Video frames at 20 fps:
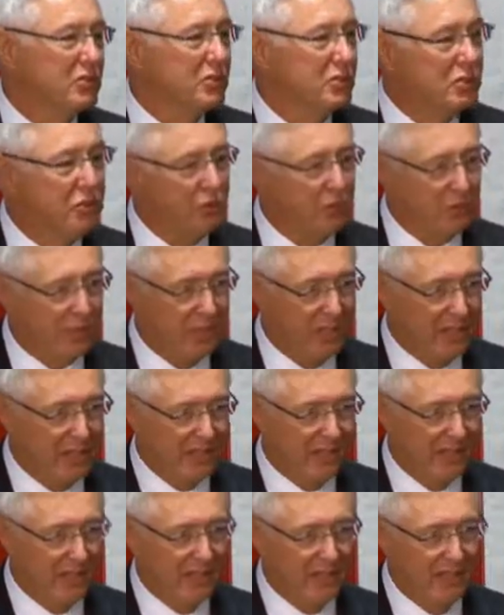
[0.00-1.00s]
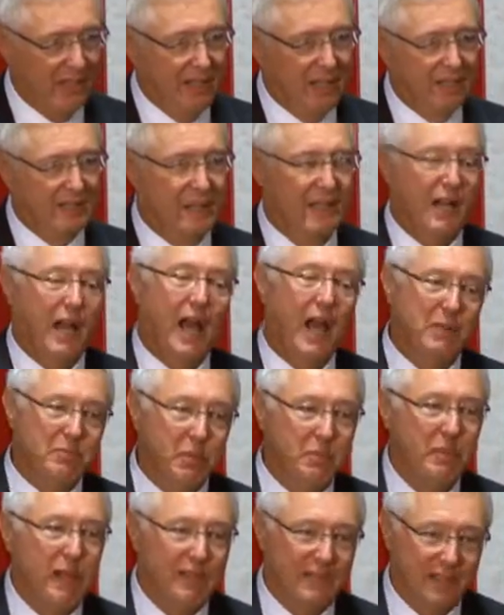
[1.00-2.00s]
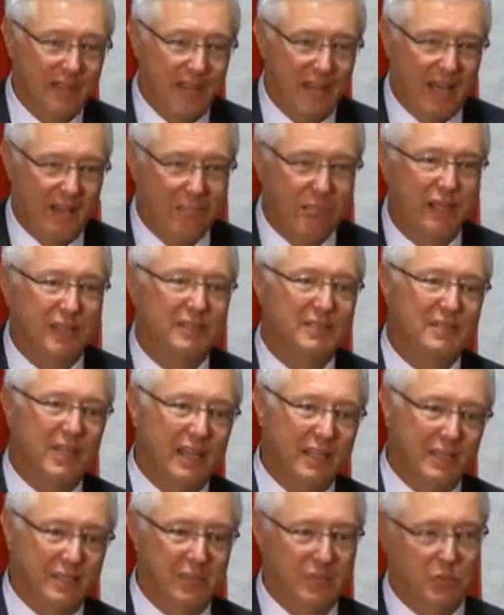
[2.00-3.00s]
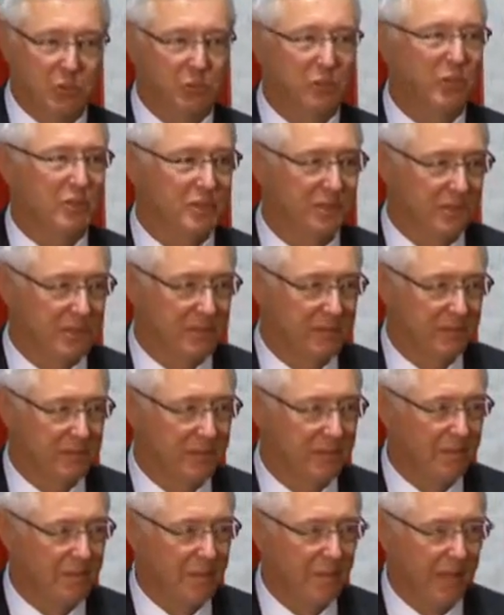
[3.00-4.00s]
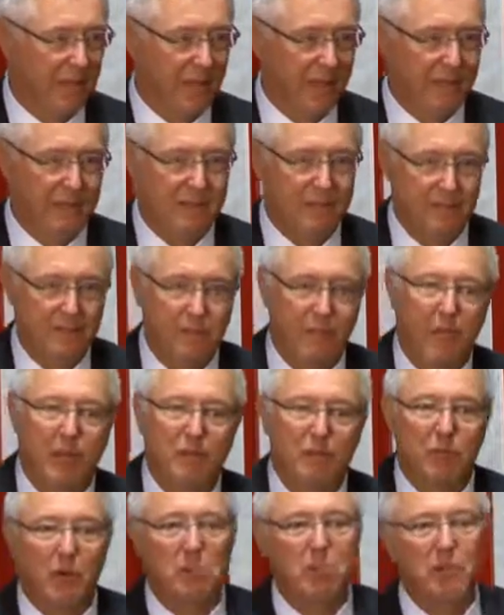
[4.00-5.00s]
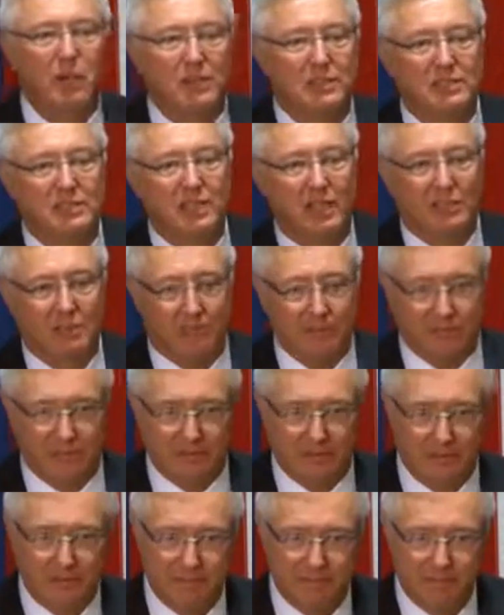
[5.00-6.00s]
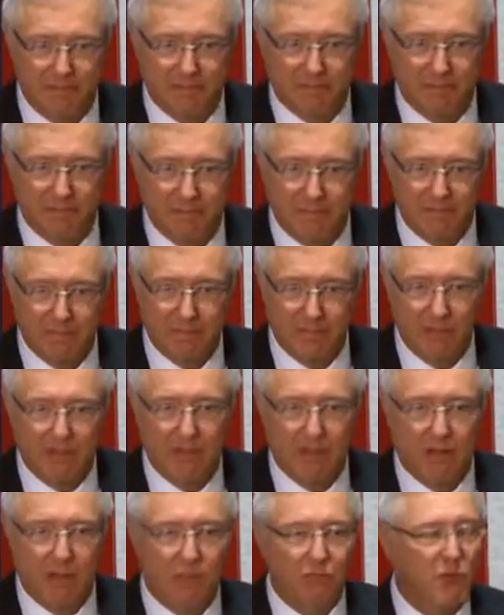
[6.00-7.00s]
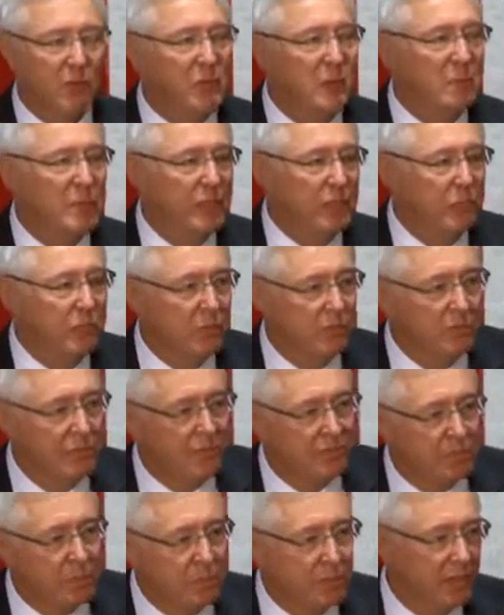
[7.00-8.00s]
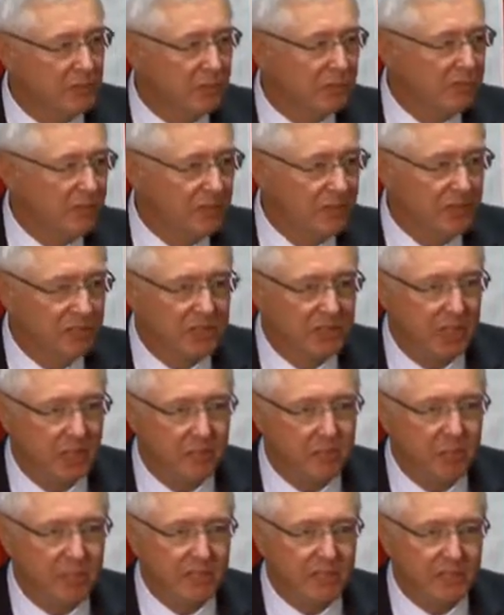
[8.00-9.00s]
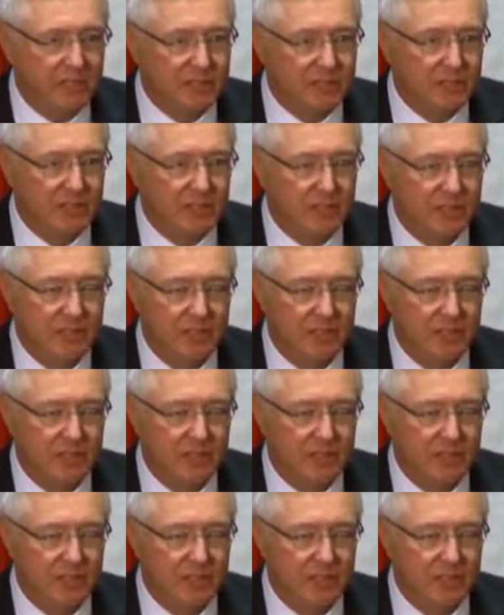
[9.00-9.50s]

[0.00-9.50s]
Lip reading: the joy that I'm about to have by saying these words. From myself, from the men and women of the Pennsylvania State Police,